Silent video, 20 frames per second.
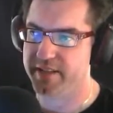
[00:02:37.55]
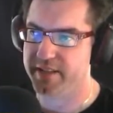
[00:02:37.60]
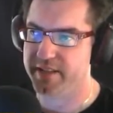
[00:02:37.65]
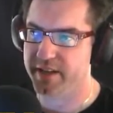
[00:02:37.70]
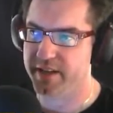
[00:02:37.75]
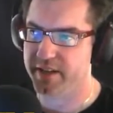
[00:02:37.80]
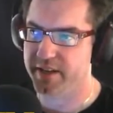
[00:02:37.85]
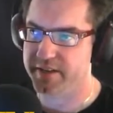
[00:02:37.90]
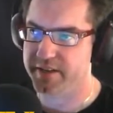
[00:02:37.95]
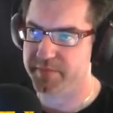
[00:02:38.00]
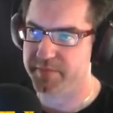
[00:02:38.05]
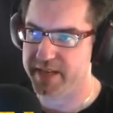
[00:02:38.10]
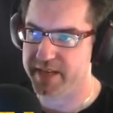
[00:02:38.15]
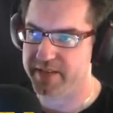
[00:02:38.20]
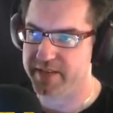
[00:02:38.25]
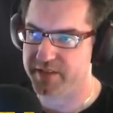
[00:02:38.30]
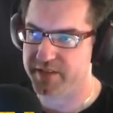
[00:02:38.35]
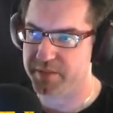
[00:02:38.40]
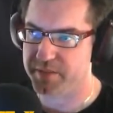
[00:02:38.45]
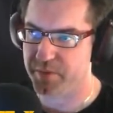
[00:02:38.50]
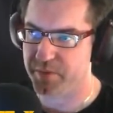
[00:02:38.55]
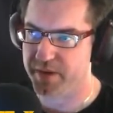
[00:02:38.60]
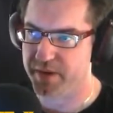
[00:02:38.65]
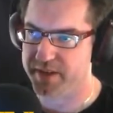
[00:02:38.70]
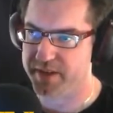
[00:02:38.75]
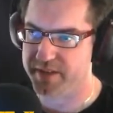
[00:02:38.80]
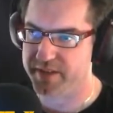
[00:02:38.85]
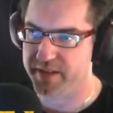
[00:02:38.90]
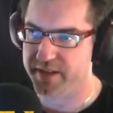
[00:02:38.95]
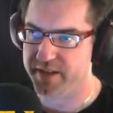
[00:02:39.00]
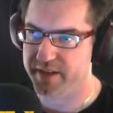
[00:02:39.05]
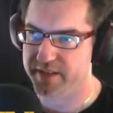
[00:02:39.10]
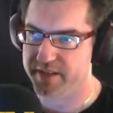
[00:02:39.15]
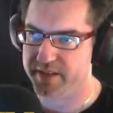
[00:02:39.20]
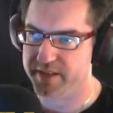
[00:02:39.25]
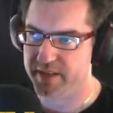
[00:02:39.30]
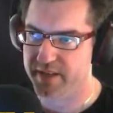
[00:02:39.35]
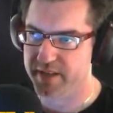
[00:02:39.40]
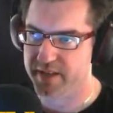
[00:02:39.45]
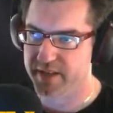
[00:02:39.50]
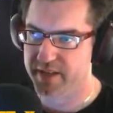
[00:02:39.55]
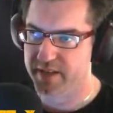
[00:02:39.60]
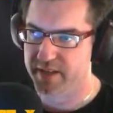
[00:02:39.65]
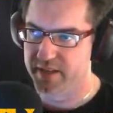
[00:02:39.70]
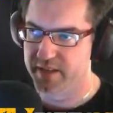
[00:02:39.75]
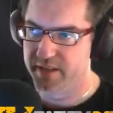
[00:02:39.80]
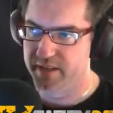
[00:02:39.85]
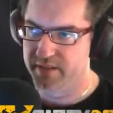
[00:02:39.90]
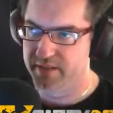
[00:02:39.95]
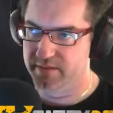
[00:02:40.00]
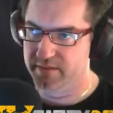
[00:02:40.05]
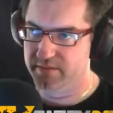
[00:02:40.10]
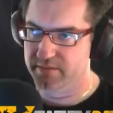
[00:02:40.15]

you know, space for sprint. So it's... a smaller target,